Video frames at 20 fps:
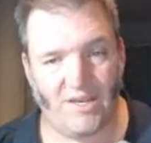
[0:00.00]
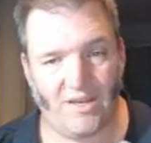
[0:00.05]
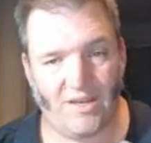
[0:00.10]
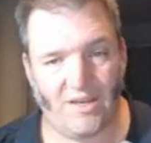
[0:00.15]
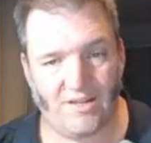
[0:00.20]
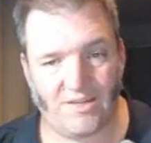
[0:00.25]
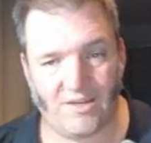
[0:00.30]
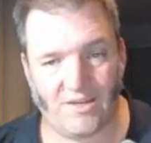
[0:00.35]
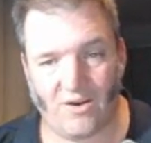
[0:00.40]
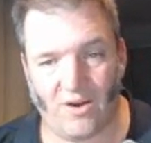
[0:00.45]

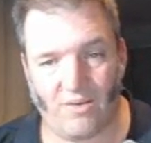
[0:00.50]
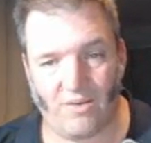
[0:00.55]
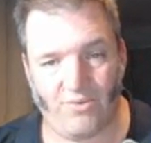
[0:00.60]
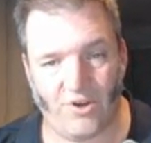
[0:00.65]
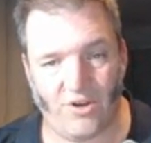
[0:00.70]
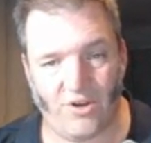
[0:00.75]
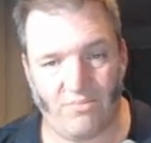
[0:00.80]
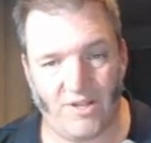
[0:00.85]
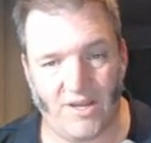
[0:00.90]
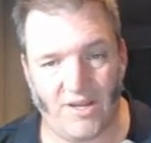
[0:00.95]
It's a
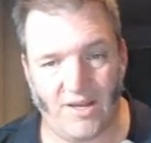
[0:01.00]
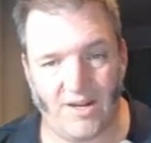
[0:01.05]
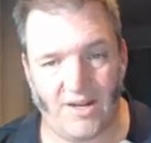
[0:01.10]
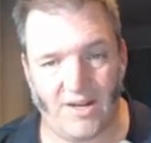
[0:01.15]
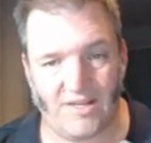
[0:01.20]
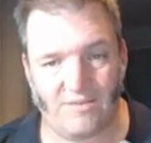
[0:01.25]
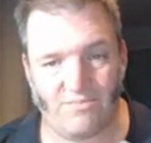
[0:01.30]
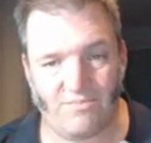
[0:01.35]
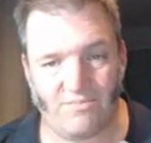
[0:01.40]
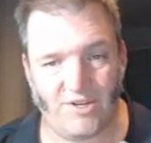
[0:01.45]
hyperbola. It
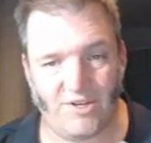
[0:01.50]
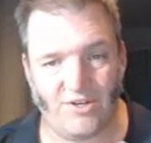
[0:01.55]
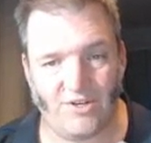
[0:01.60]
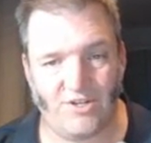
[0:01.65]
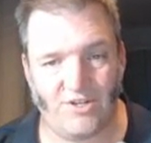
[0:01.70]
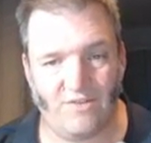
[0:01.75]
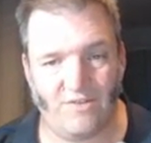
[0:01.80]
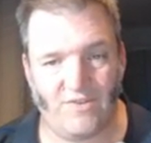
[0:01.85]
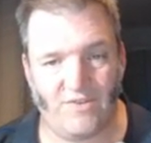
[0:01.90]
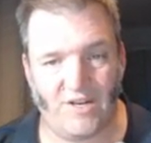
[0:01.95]
hasn't been
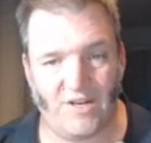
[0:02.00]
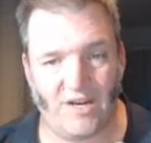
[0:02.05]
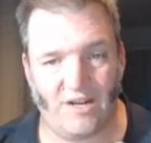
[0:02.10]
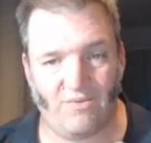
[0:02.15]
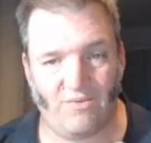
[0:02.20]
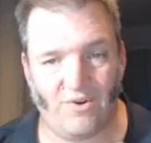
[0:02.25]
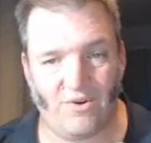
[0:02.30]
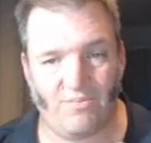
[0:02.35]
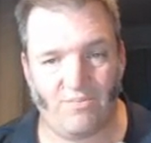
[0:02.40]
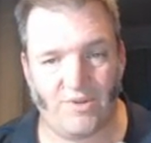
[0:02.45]
shifted
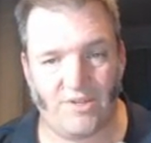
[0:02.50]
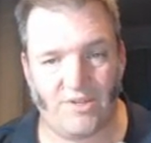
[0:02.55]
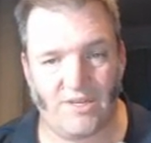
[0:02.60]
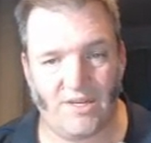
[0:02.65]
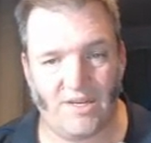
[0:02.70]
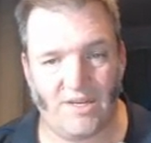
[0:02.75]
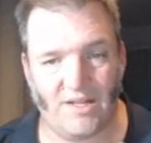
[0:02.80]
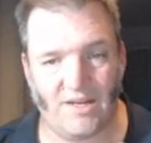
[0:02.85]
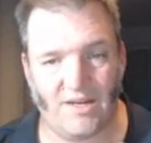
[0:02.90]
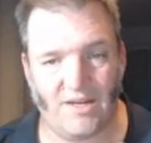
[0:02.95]
anywhere in
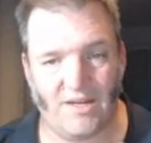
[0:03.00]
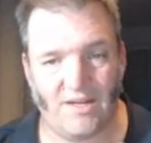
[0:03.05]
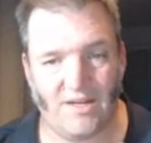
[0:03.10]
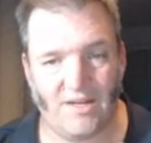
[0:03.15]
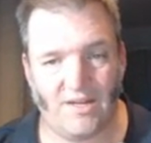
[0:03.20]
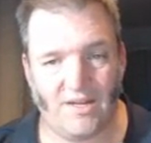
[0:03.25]
particular.